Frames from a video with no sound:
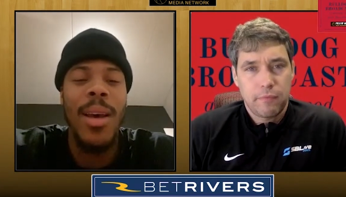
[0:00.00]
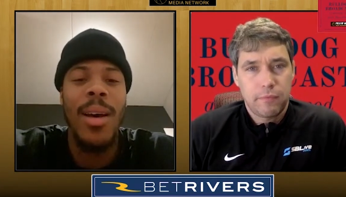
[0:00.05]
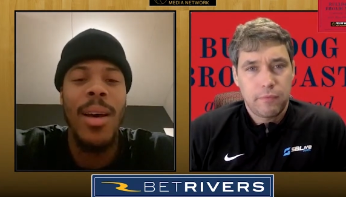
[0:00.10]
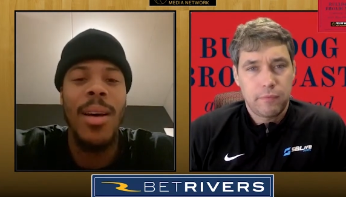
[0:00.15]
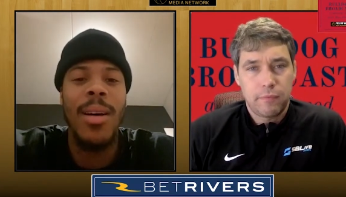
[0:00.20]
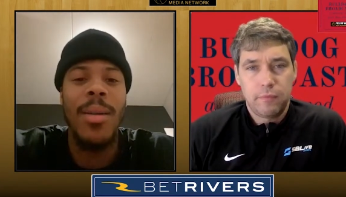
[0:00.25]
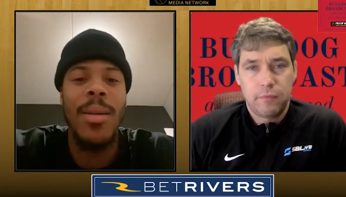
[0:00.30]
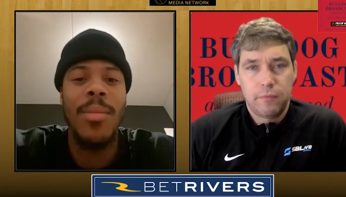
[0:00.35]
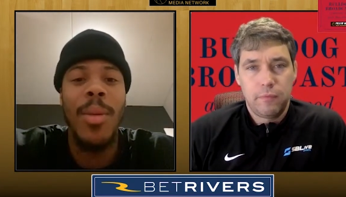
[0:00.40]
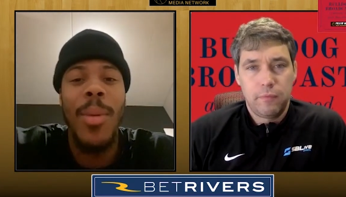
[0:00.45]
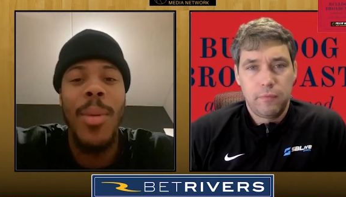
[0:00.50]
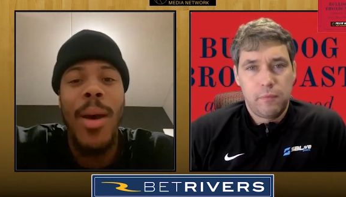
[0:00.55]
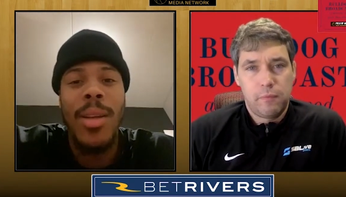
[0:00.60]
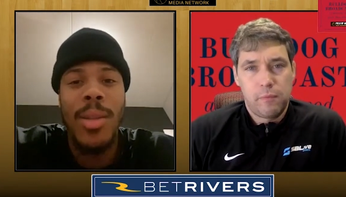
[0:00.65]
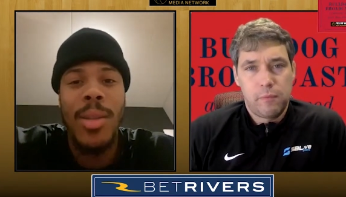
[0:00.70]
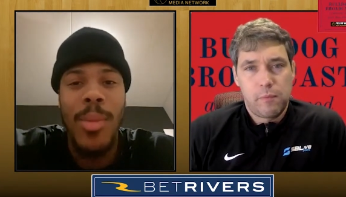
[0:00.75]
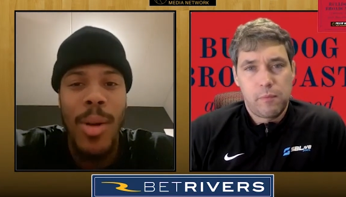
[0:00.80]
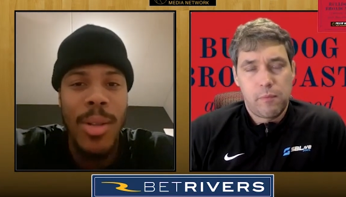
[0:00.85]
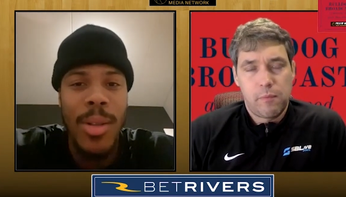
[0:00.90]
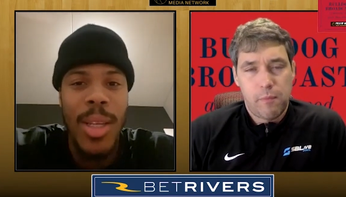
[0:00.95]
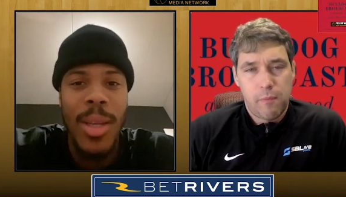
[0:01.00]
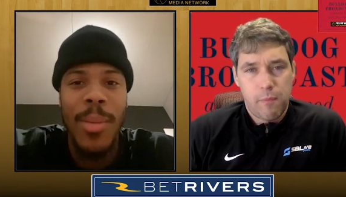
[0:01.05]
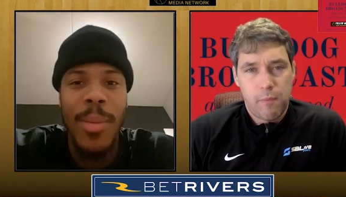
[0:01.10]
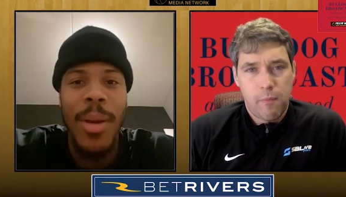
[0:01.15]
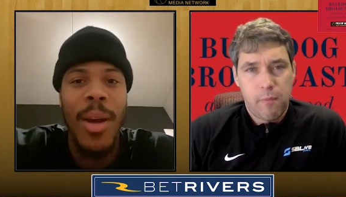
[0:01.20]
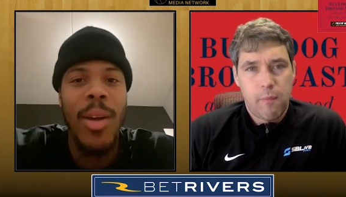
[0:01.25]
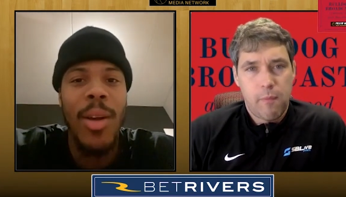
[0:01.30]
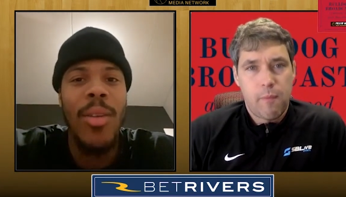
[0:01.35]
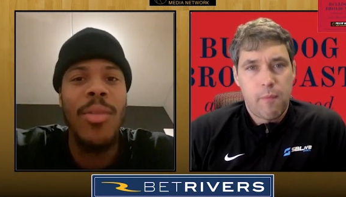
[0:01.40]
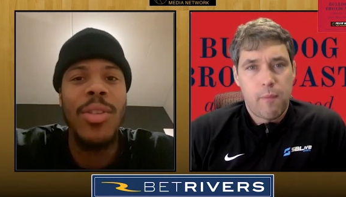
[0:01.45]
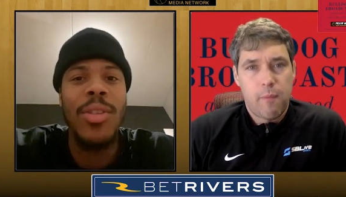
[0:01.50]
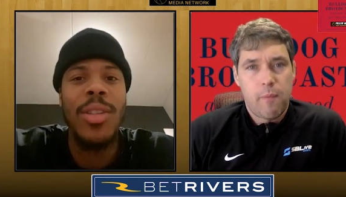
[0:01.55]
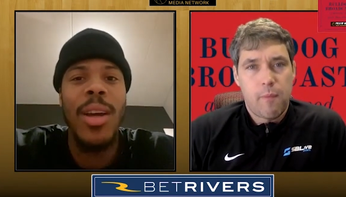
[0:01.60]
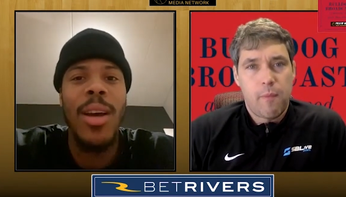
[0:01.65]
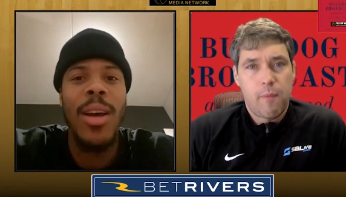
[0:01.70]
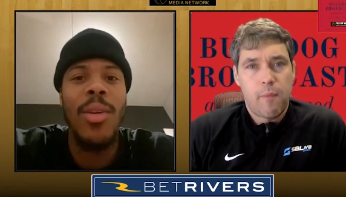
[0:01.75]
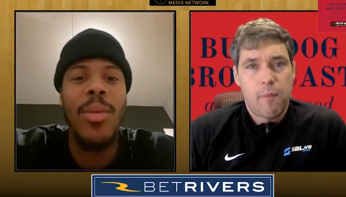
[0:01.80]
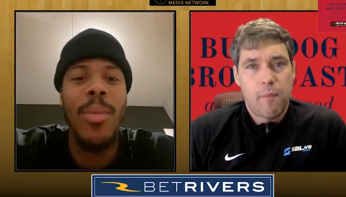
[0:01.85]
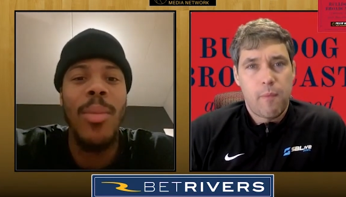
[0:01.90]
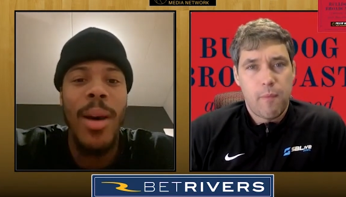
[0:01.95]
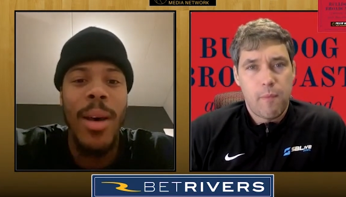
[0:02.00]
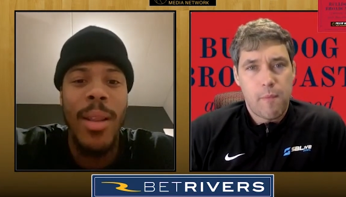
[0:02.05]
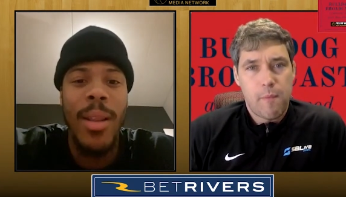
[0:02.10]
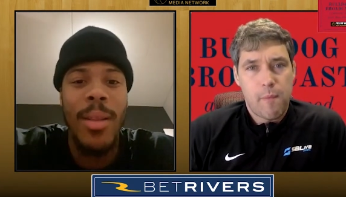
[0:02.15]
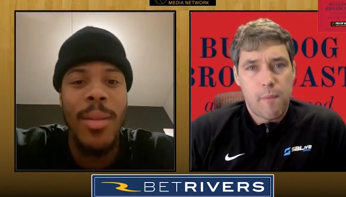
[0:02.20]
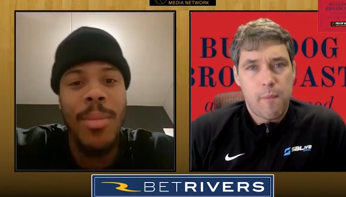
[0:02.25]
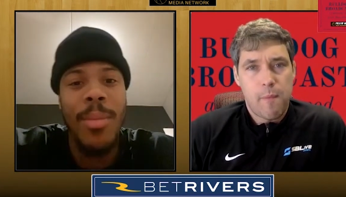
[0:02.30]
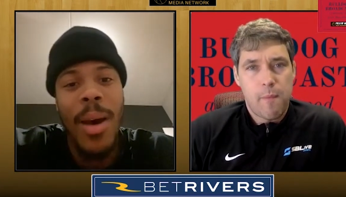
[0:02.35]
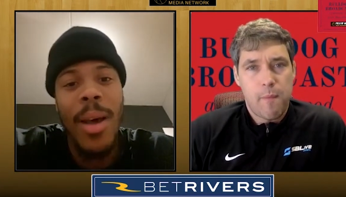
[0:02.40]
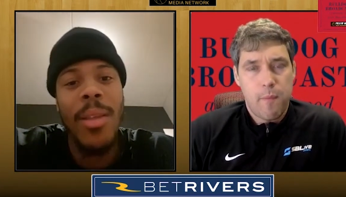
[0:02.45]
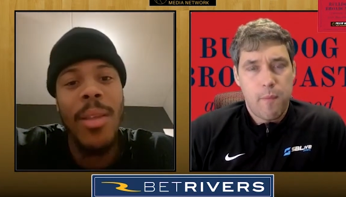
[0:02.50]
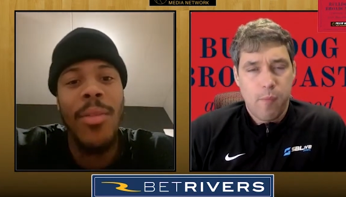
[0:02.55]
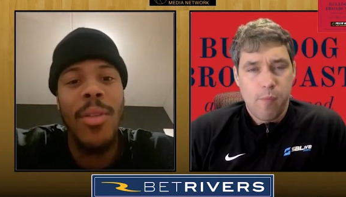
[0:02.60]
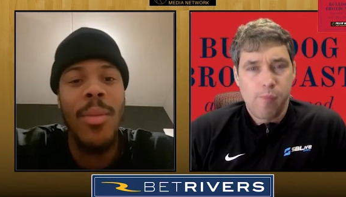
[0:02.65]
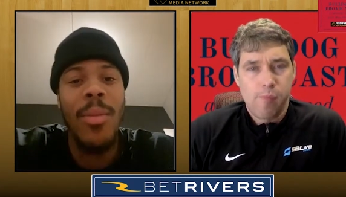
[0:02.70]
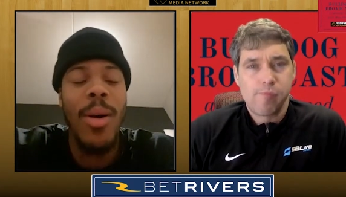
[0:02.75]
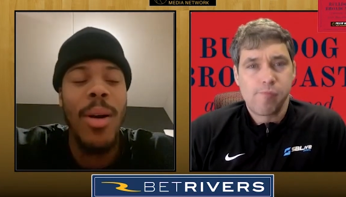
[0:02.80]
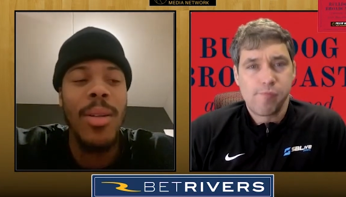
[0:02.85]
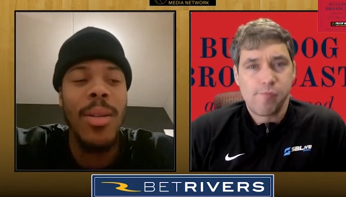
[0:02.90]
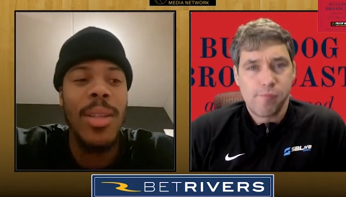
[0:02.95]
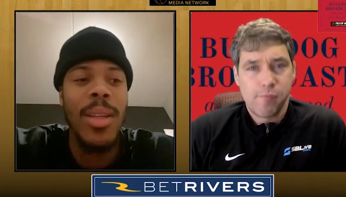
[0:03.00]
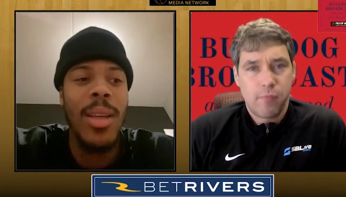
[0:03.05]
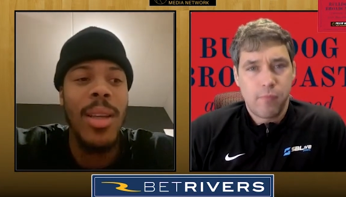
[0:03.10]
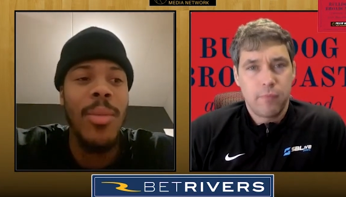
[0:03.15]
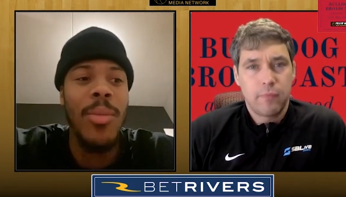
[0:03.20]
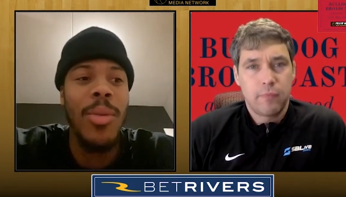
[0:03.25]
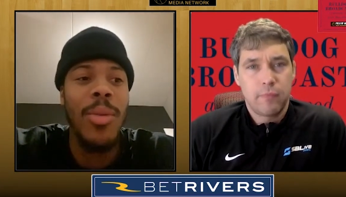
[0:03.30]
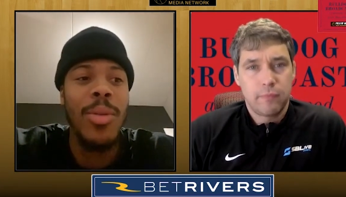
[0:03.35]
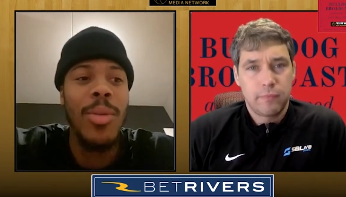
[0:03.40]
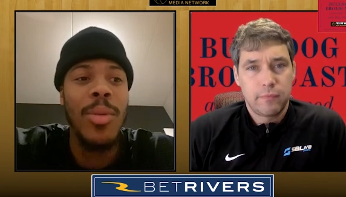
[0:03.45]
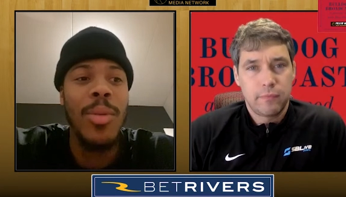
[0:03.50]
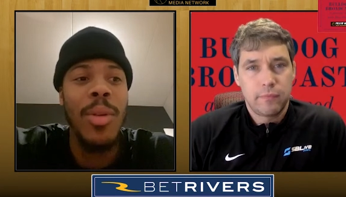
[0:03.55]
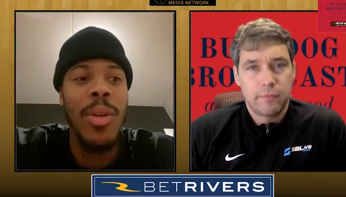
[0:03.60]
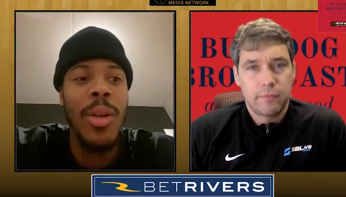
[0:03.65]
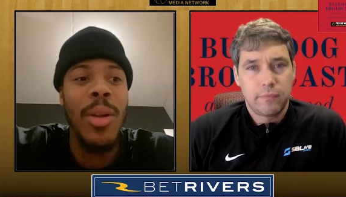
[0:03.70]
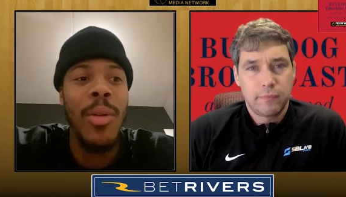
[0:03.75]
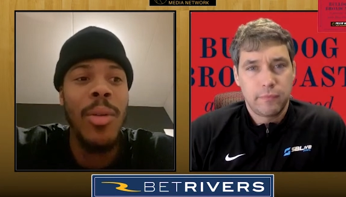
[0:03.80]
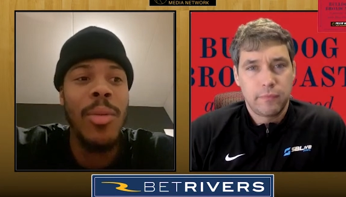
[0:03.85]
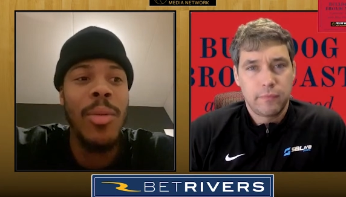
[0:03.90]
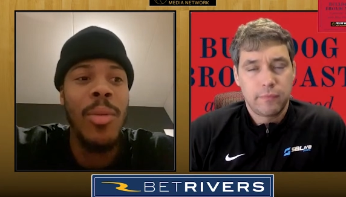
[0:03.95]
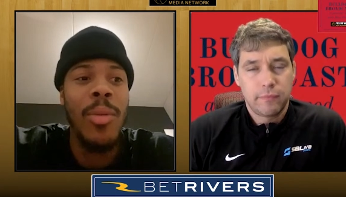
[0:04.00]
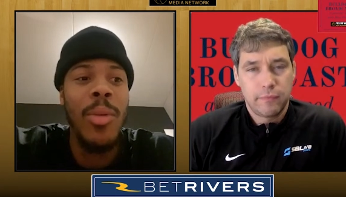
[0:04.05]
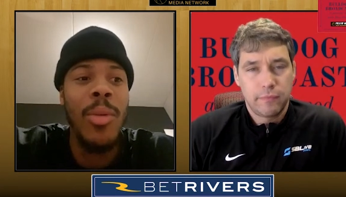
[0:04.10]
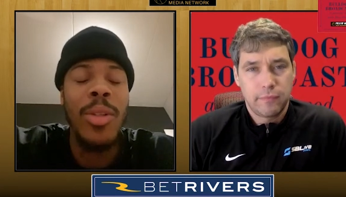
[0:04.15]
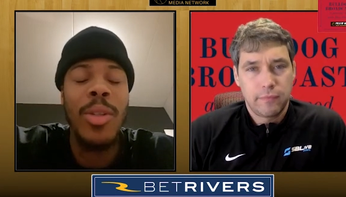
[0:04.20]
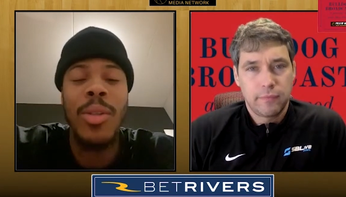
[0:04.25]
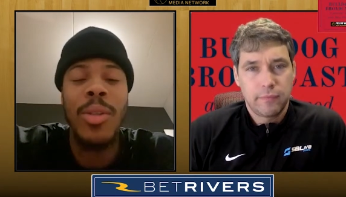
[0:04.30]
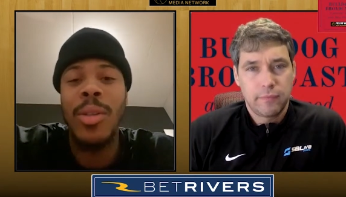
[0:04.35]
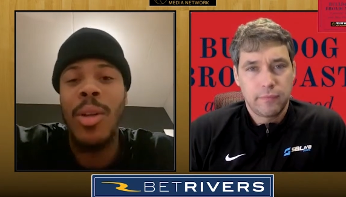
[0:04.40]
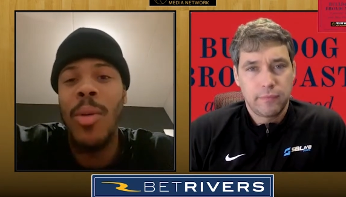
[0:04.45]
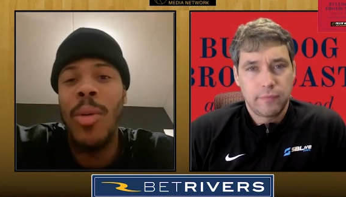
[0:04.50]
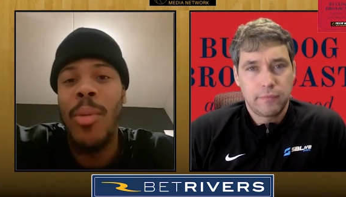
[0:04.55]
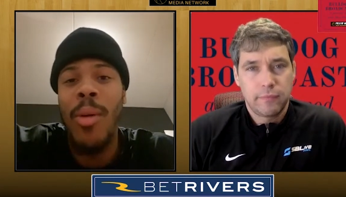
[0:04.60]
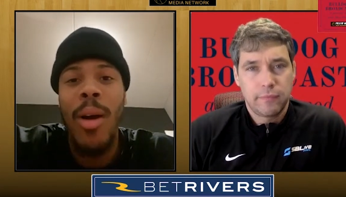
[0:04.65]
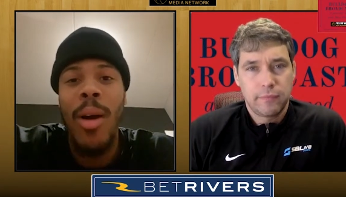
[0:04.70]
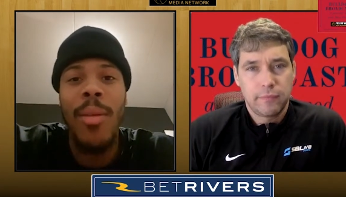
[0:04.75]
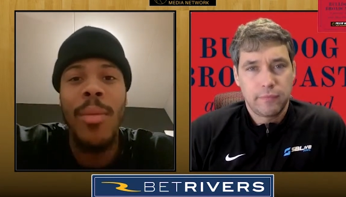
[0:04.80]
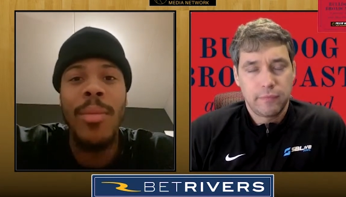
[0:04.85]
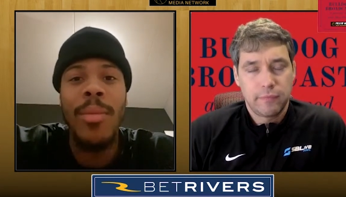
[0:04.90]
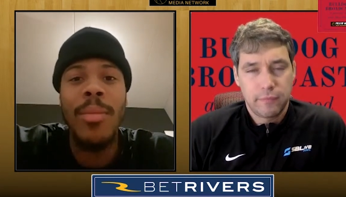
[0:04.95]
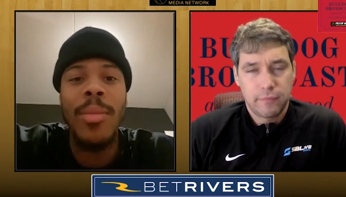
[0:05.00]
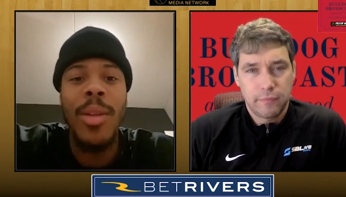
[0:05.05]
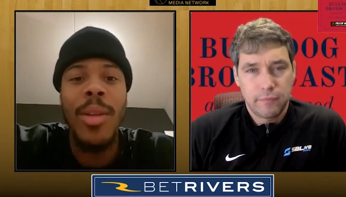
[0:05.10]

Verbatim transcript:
Speaker 1: the basketball team got overshadowed by the football team, which is no problem.